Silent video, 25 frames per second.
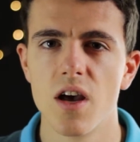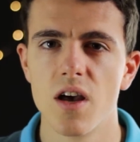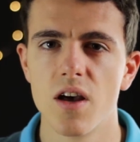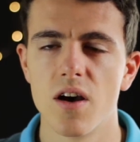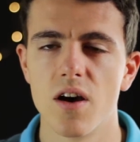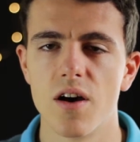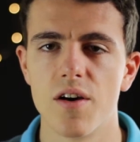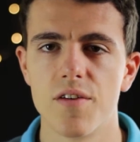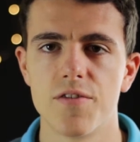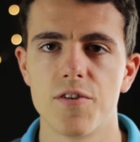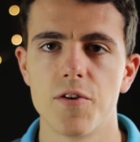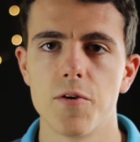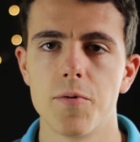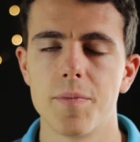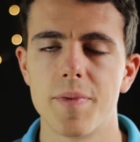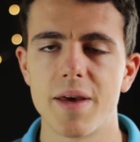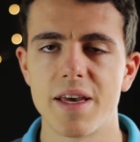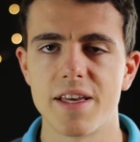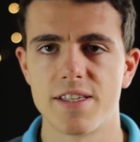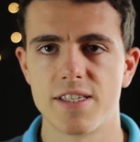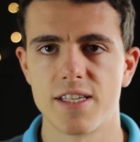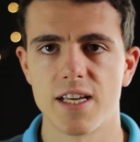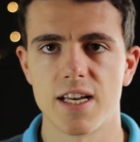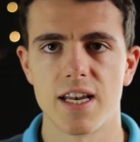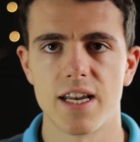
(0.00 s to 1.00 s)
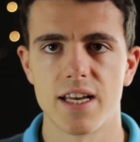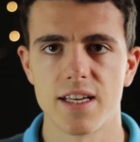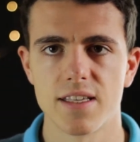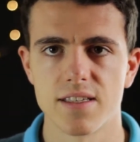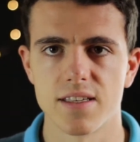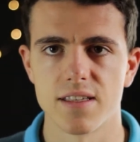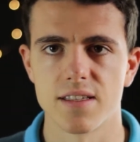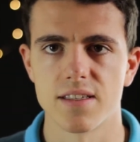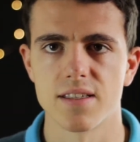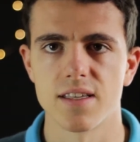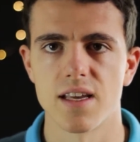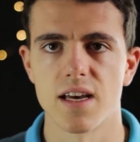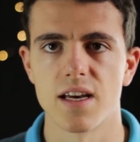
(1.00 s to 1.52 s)
a few basic
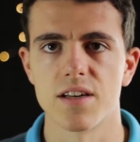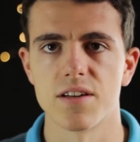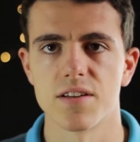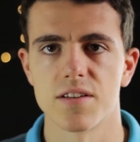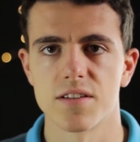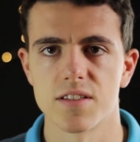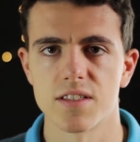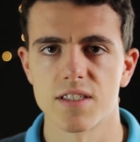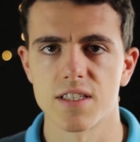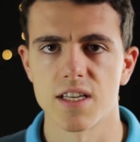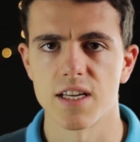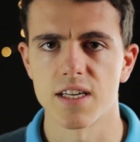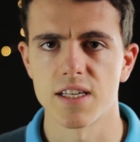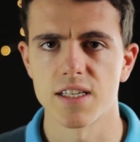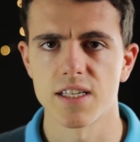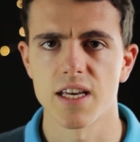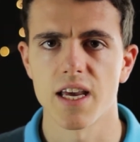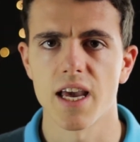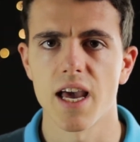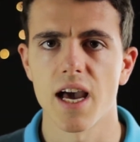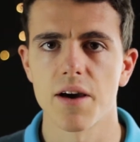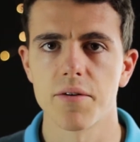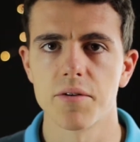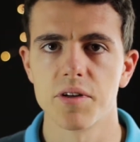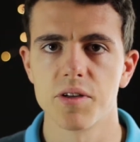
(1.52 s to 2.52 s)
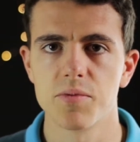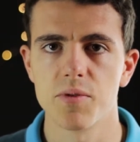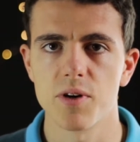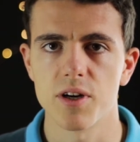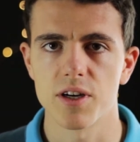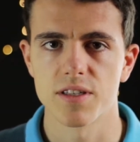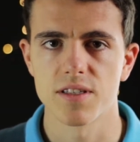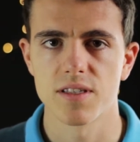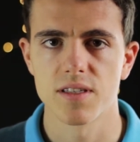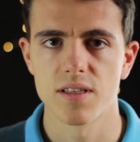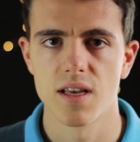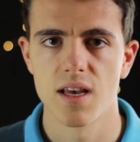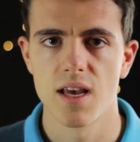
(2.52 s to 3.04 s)
lessons and understanding how it
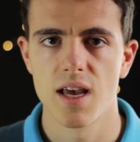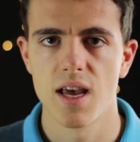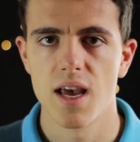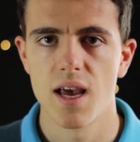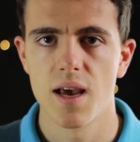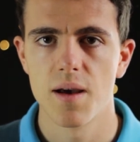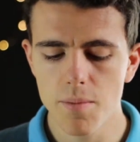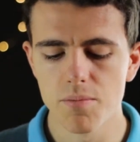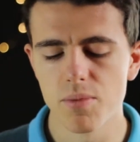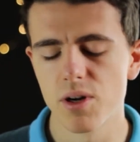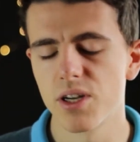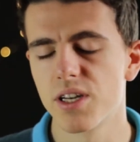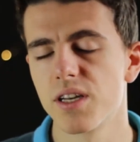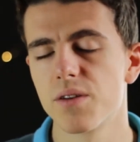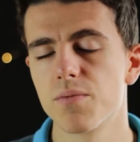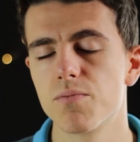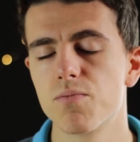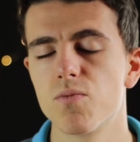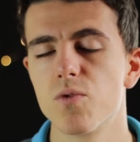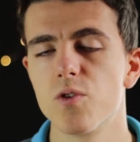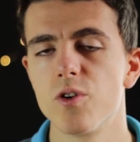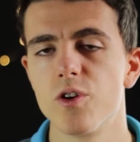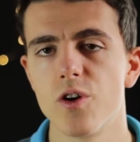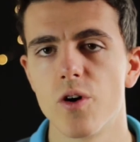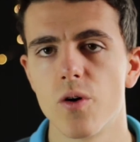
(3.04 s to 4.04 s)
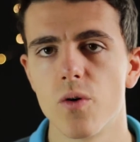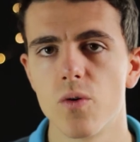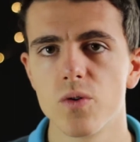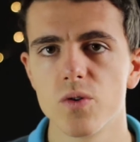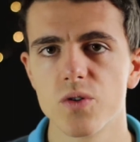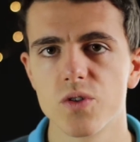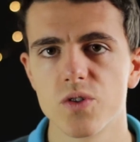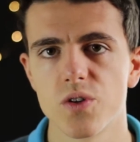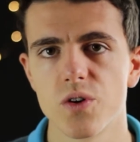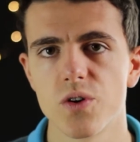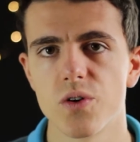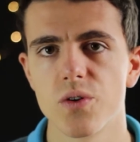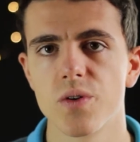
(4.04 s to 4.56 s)
works. But it would
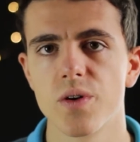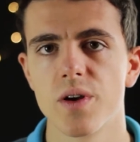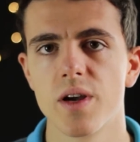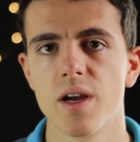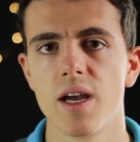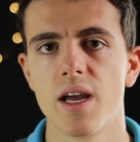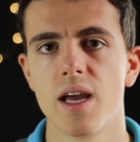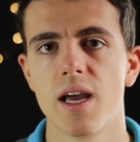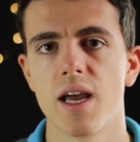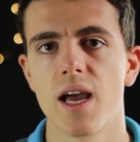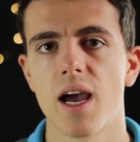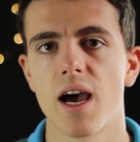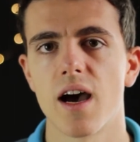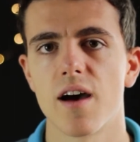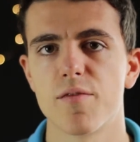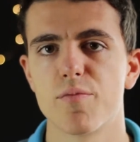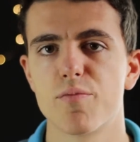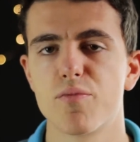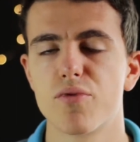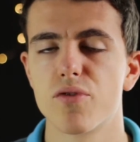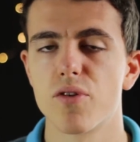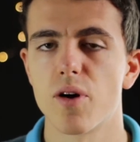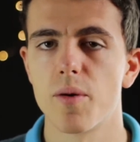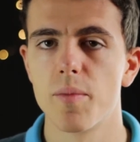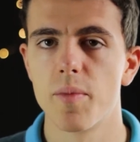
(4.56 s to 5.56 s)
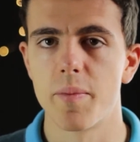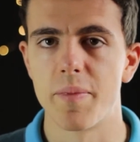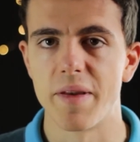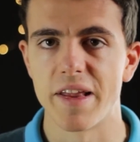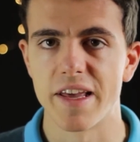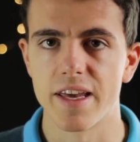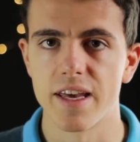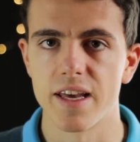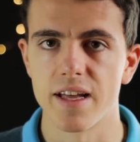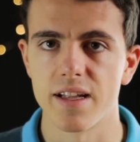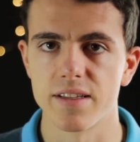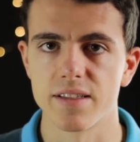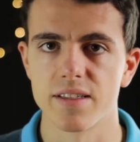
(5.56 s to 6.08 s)
also have probably
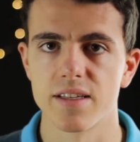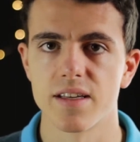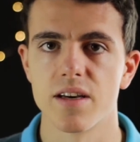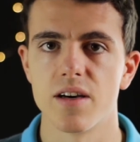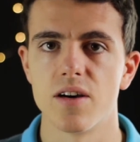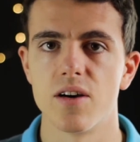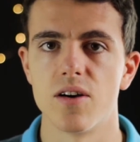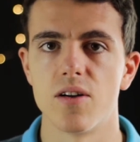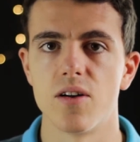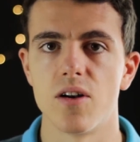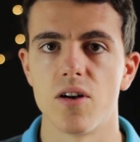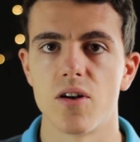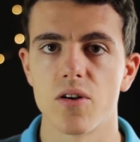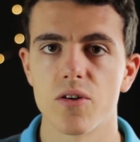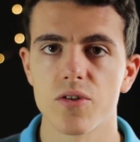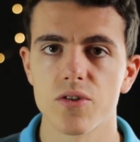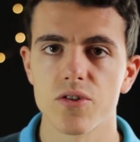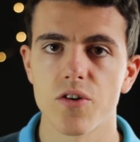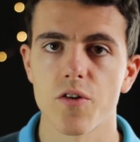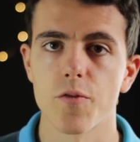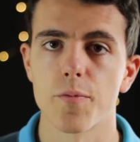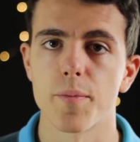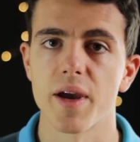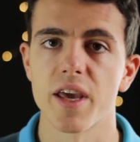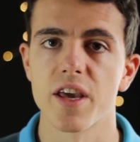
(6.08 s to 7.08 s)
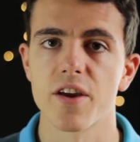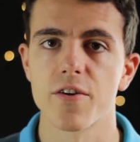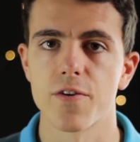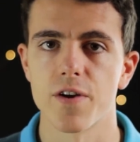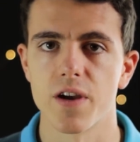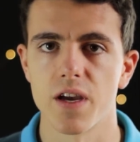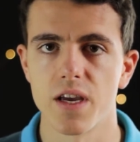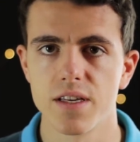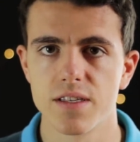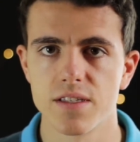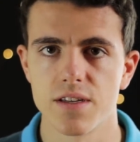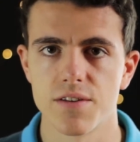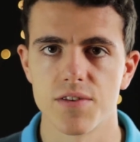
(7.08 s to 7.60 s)
killed a lot of my
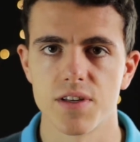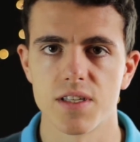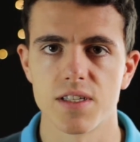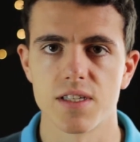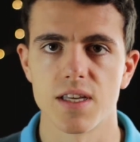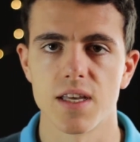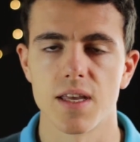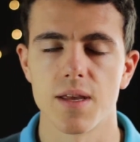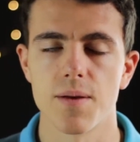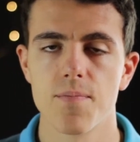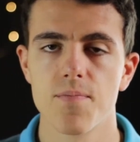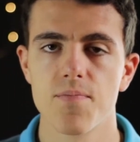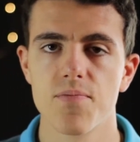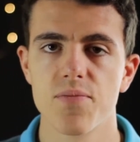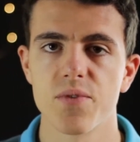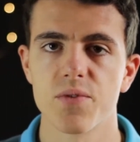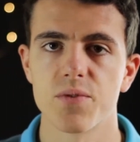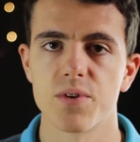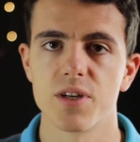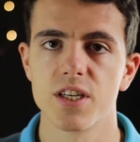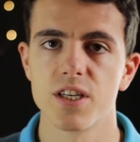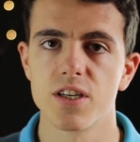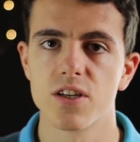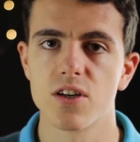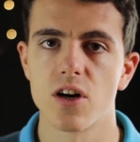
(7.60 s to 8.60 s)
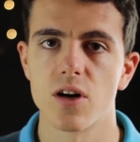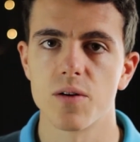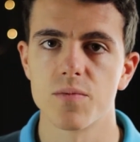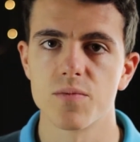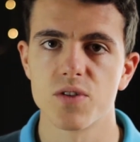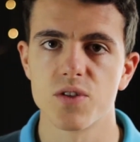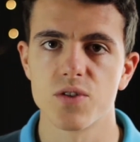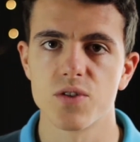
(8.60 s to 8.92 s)
creativity when it comes